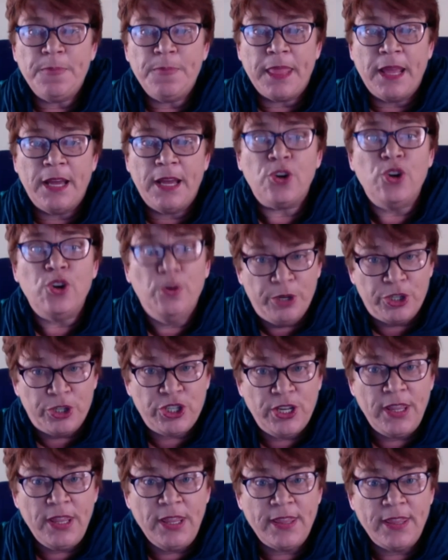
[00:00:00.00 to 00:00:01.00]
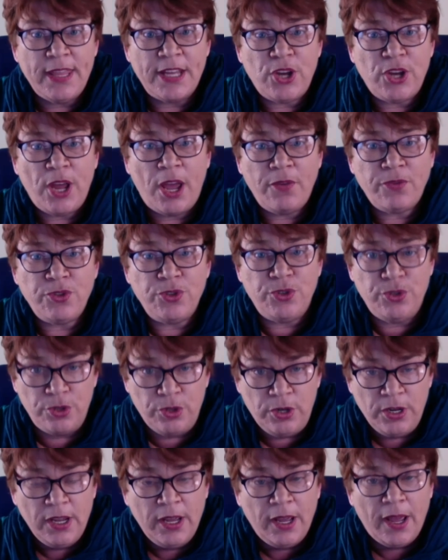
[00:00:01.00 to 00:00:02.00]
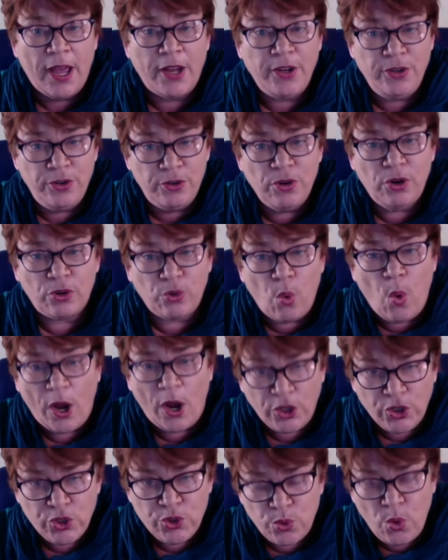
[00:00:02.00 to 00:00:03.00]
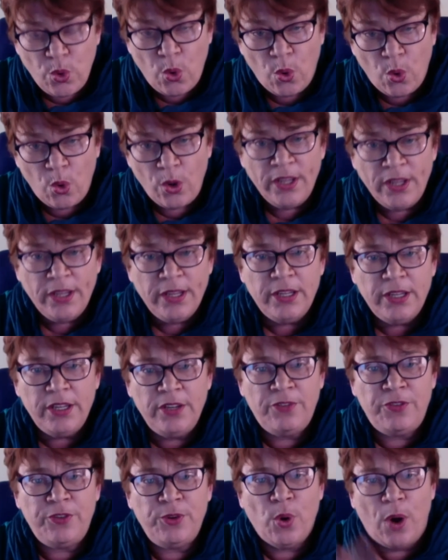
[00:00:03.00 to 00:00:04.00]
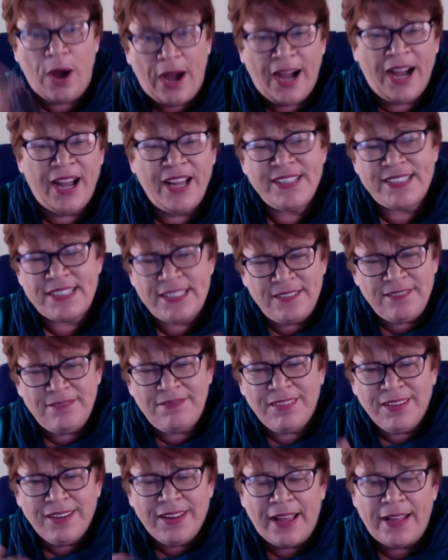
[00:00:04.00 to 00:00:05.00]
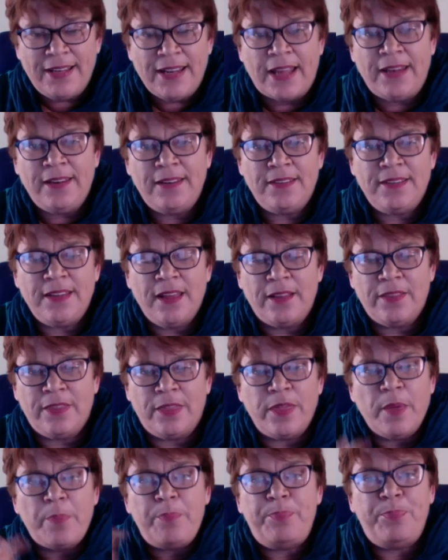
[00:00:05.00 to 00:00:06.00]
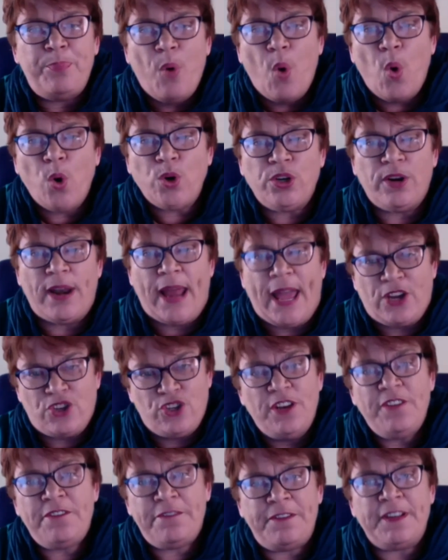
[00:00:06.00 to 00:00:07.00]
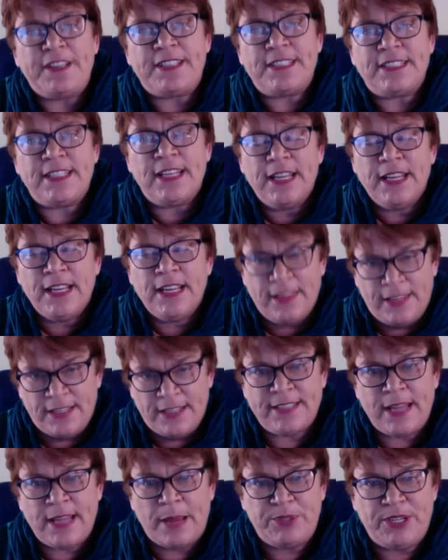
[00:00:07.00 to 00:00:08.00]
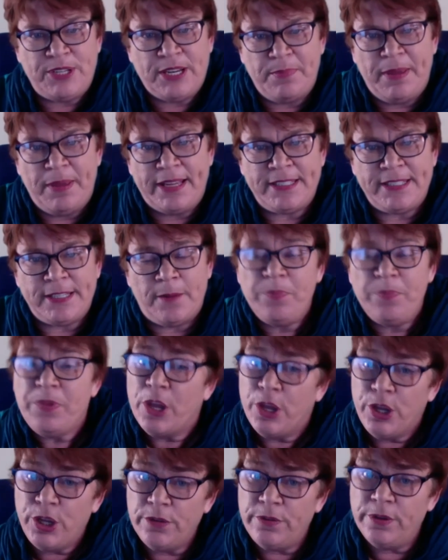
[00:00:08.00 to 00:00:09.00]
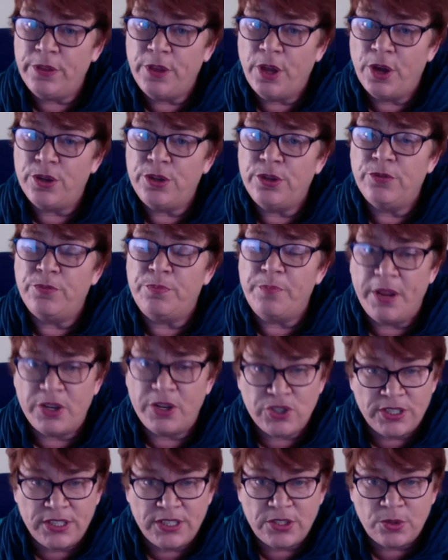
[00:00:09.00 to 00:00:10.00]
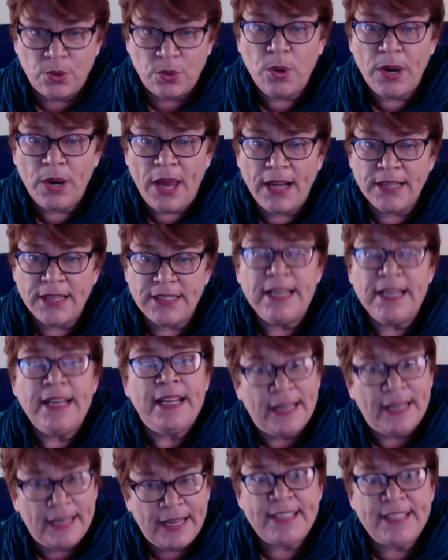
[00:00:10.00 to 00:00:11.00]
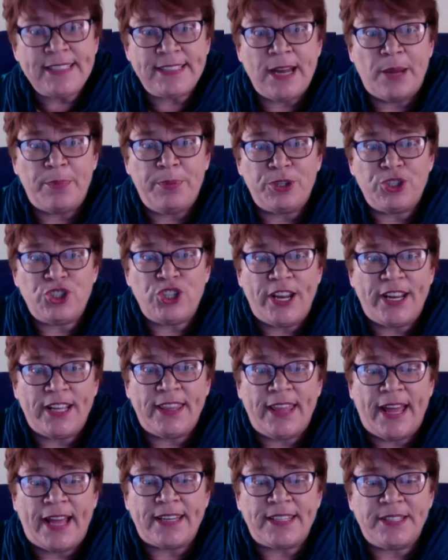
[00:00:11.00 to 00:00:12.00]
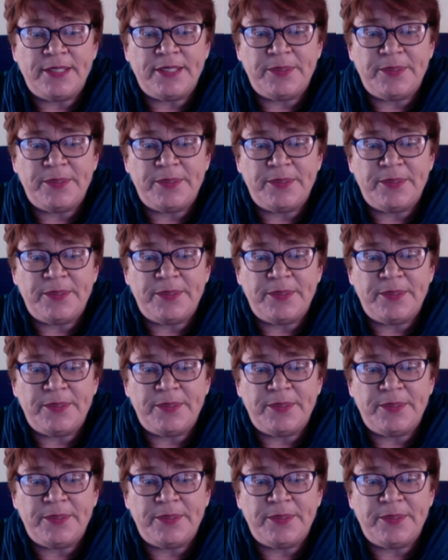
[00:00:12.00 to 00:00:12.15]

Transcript: a commission that you have to do, and you're not quite sure if your eyes and the portrait actually fits the subject matter. Even though you've measured it all out, let's double check that.